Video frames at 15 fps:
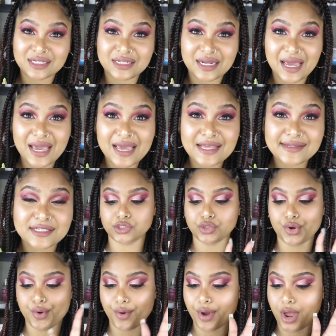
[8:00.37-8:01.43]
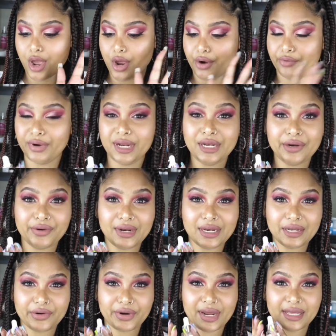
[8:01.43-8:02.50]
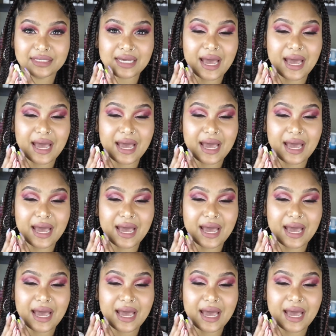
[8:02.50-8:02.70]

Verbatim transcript: days so really really great